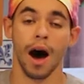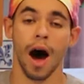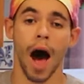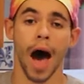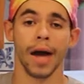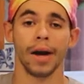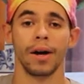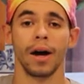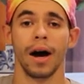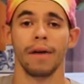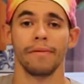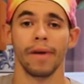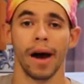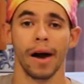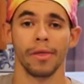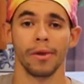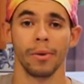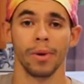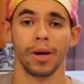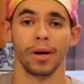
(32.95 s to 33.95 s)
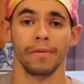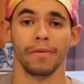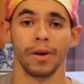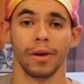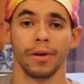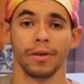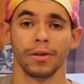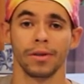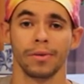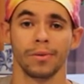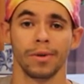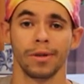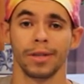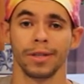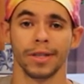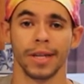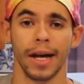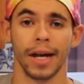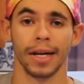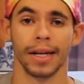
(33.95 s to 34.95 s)
I don't have either one of those. We're
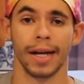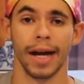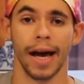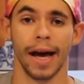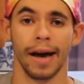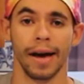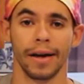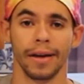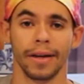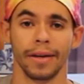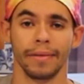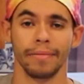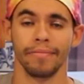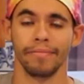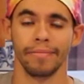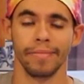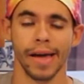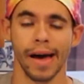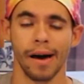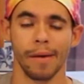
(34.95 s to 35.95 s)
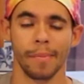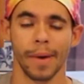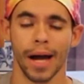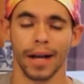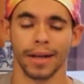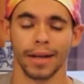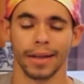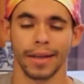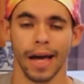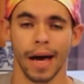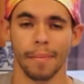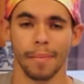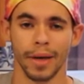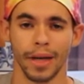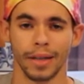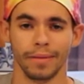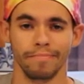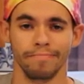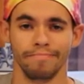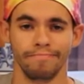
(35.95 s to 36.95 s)
just not gonna add it. How bad could that
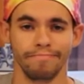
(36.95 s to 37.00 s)
be?